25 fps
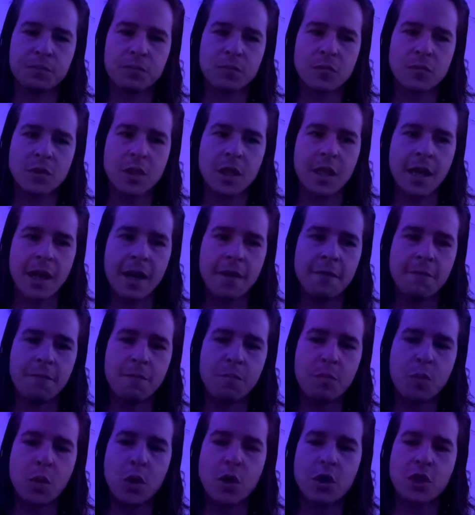to kind
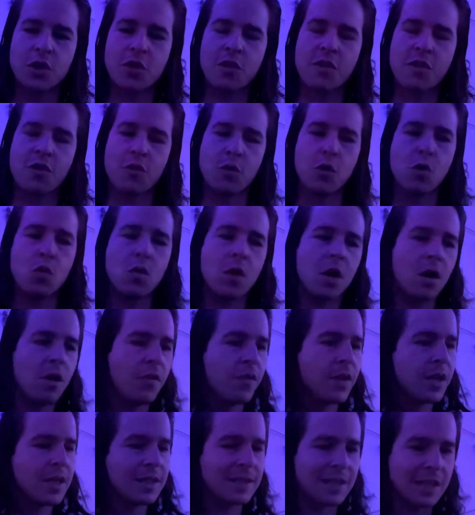of push through all
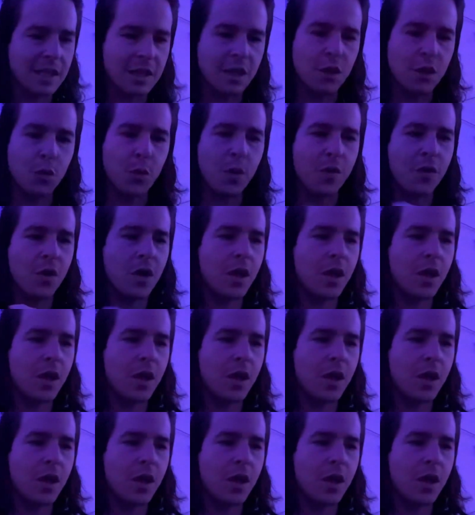this and deal with